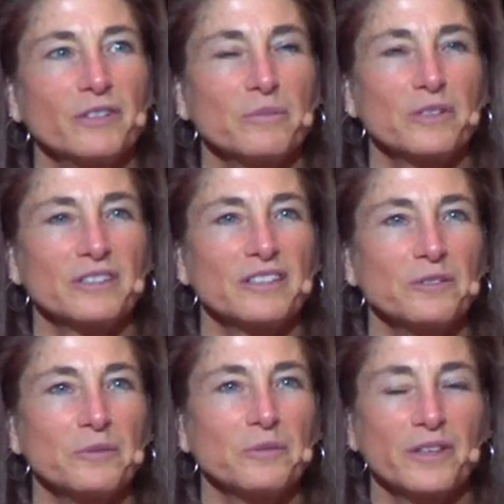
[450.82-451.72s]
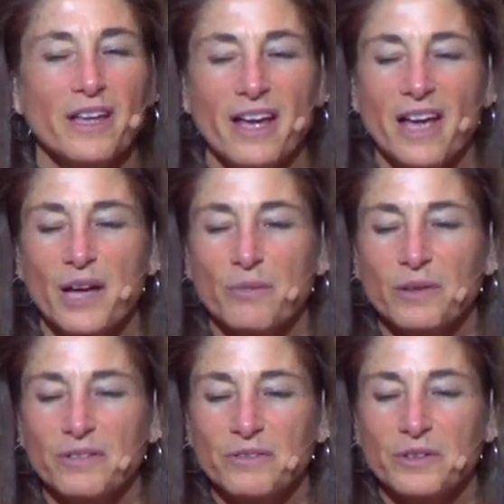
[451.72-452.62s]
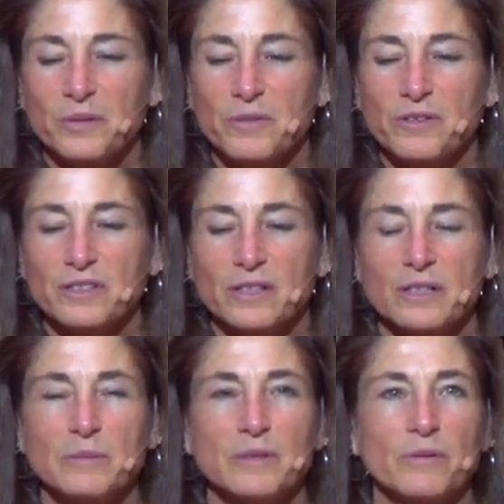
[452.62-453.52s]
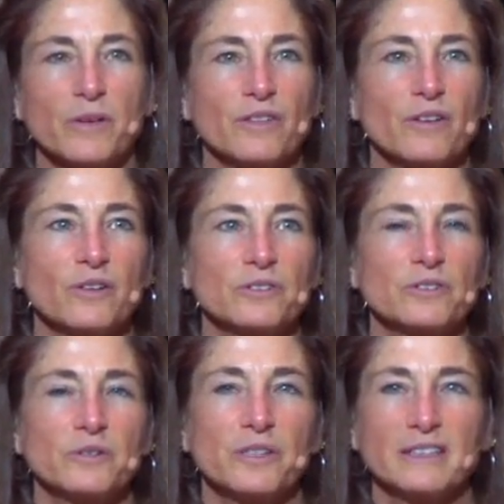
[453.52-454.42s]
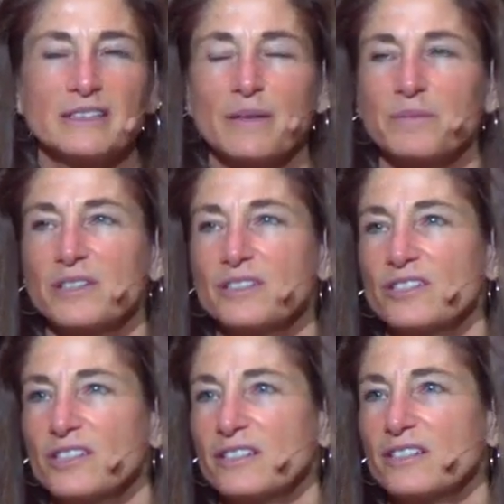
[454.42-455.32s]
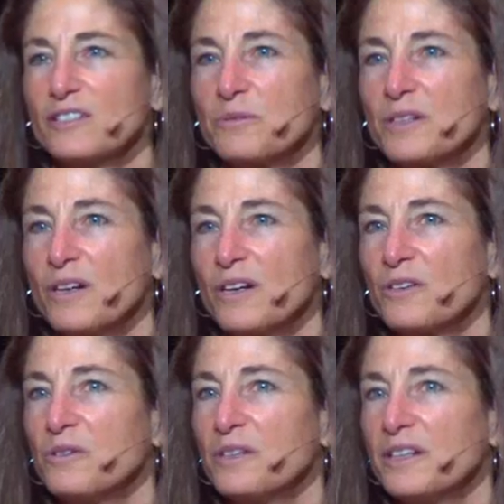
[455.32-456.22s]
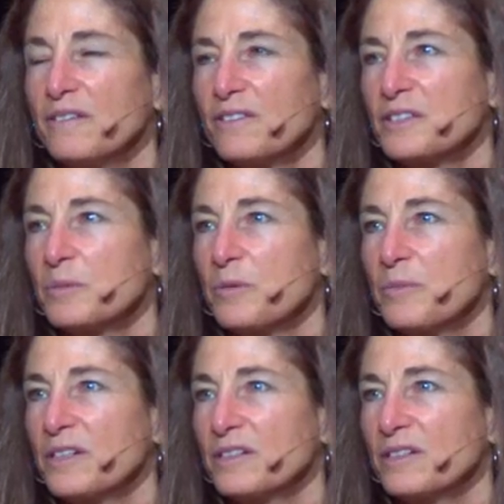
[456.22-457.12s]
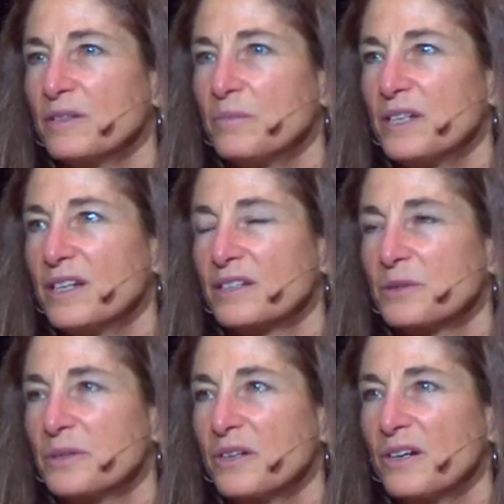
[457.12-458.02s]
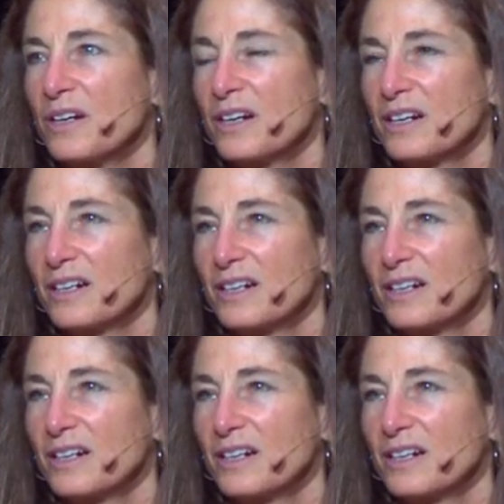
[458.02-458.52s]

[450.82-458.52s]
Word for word: feel most intimate with? And we feel most intimate with those who accept us just as we are, who give us permission to be as we are.